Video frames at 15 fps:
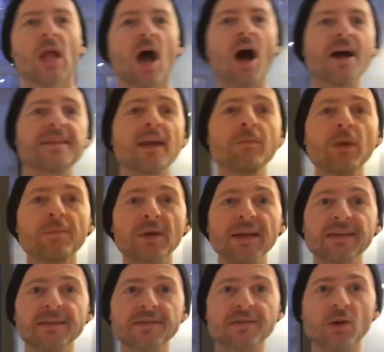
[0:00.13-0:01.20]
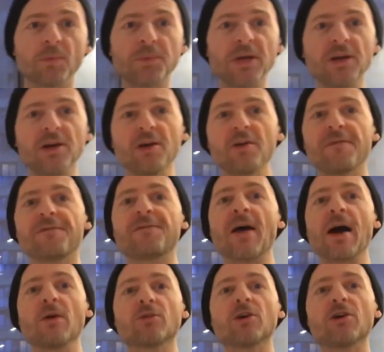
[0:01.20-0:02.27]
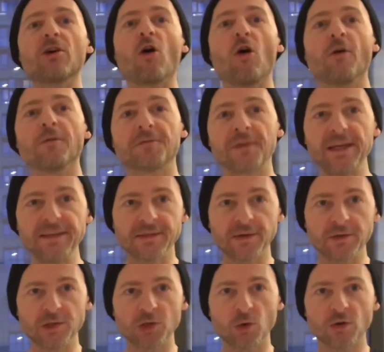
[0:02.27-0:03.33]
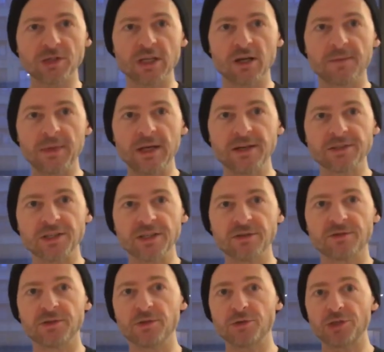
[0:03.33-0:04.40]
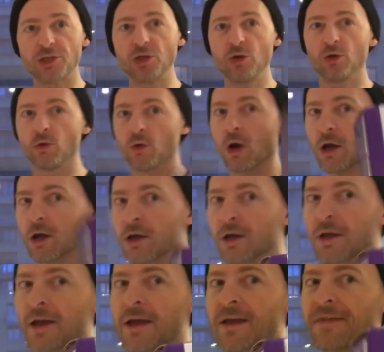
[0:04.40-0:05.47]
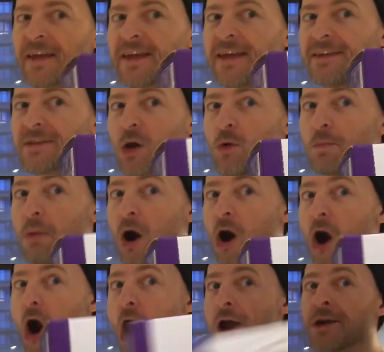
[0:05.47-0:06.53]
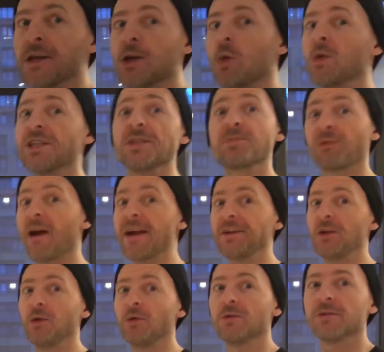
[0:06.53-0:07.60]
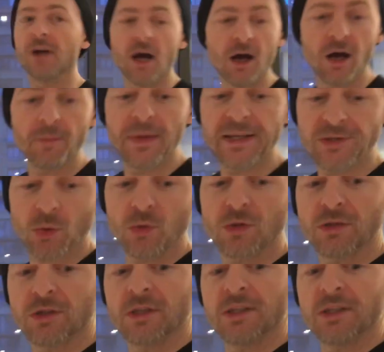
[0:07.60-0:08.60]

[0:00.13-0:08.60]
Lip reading: Hi, Damien Blenkinsop here, founder of Ketosource, and I'm here to introduce you the Ketone Bar, which is brand new. It's all